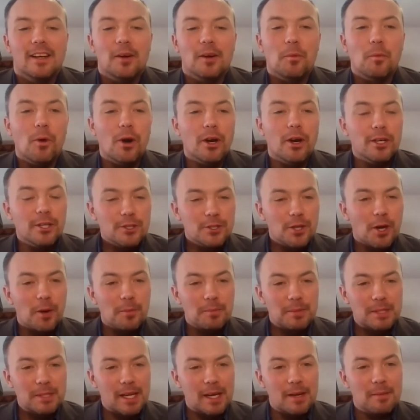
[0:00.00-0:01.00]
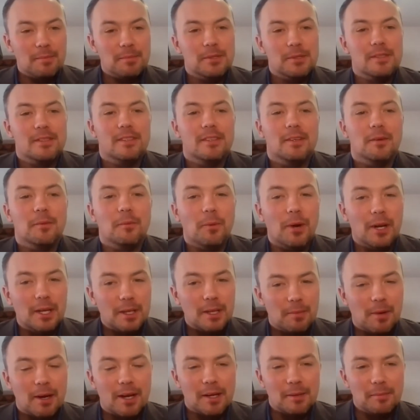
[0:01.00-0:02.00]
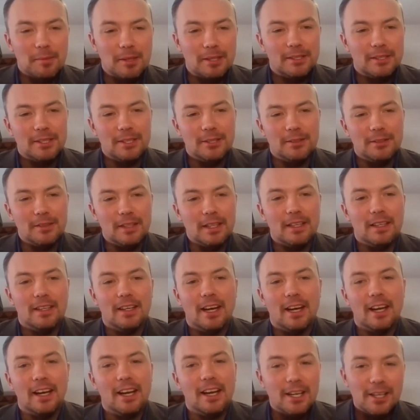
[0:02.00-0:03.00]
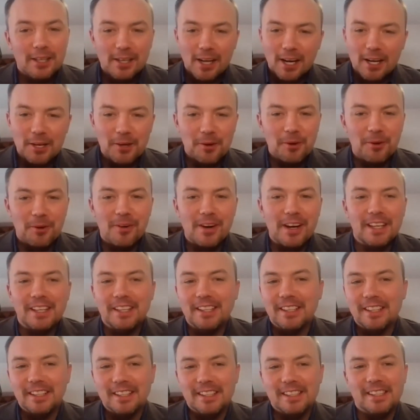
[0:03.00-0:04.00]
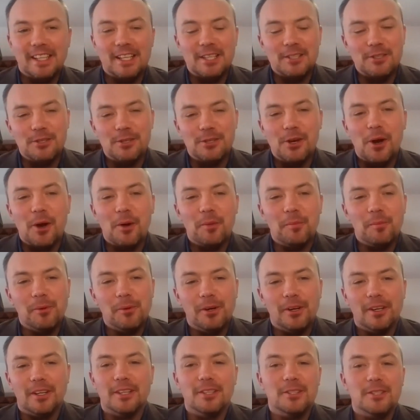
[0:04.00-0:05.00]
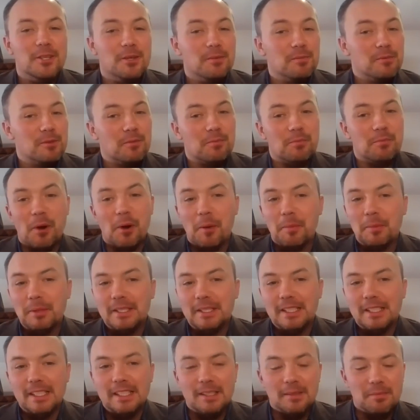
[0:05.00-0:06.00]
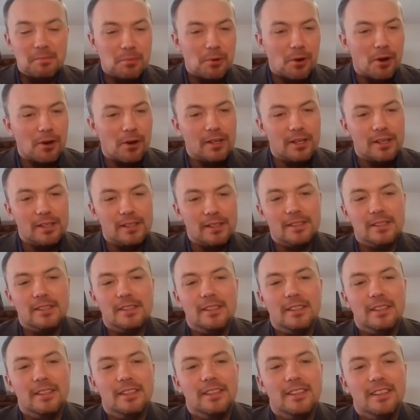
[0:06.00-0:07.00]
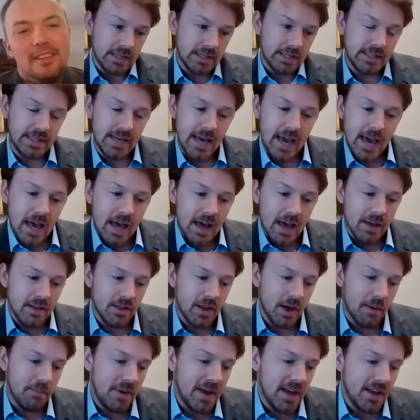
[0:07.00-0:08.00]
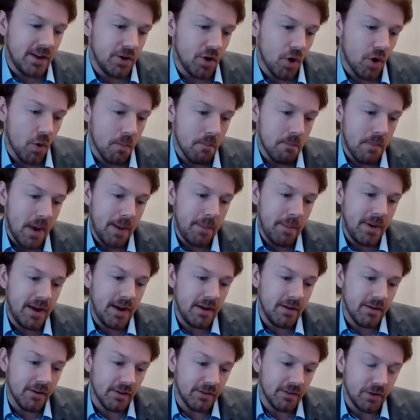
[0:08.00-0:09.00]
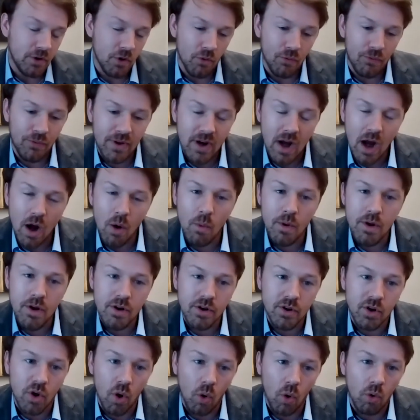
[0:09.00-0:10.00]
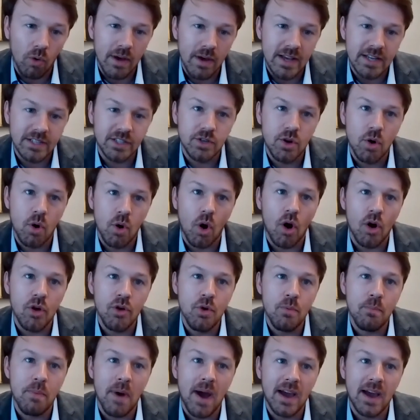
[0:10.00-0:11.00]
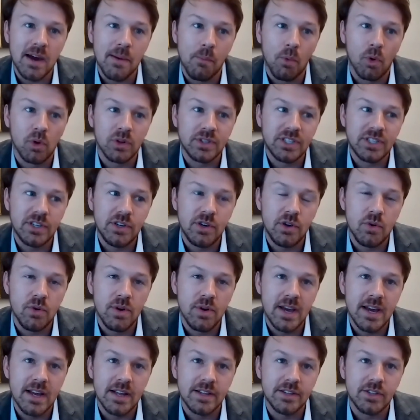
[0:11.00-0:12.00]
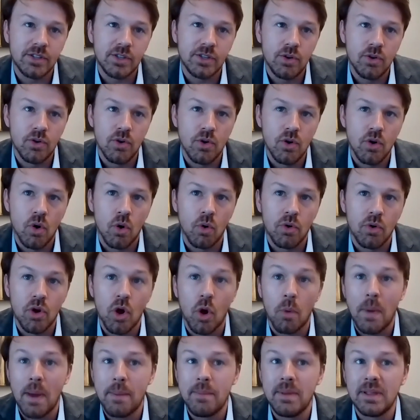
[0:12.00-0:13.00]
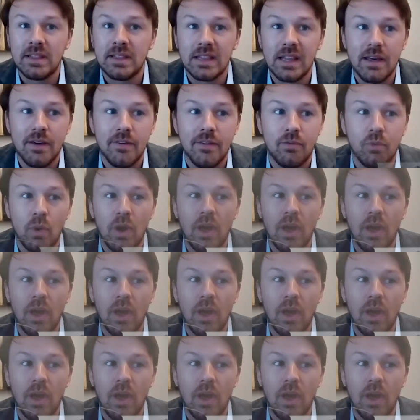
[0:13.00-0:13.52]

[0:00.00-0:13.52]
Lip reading: what are your top tips when you're buying a multi-unit? And I know already you're going to say do your homework in terms of properties and products. Yeah, that'd be, maybe you'll figure out what your goal is. Are you buying a multi-unit to, maybe live